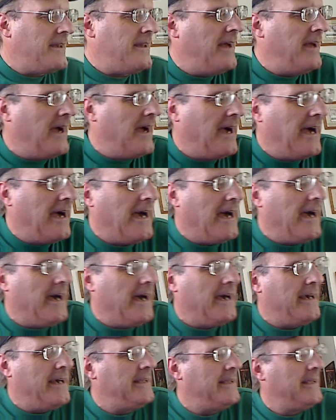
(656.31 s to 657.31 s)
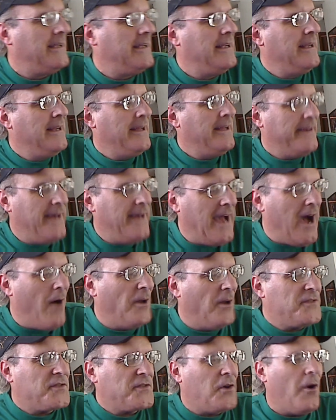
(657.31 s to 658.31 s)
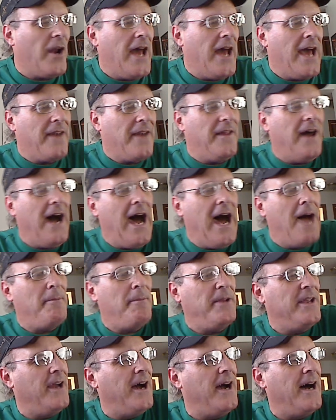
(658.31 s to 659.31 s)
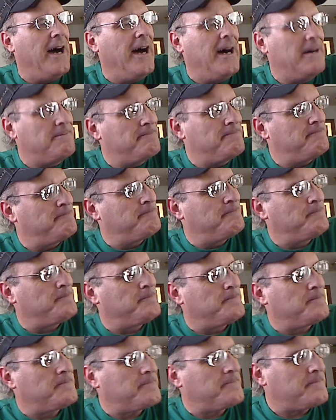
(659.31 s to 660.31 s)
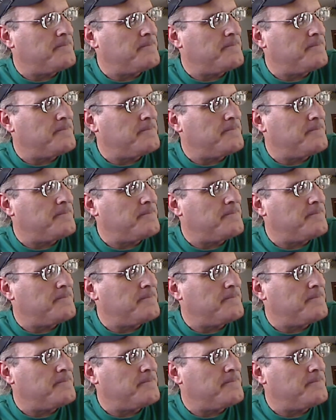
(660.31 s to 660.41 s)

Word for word: Uh, now, what's going on in the hobby? Uh,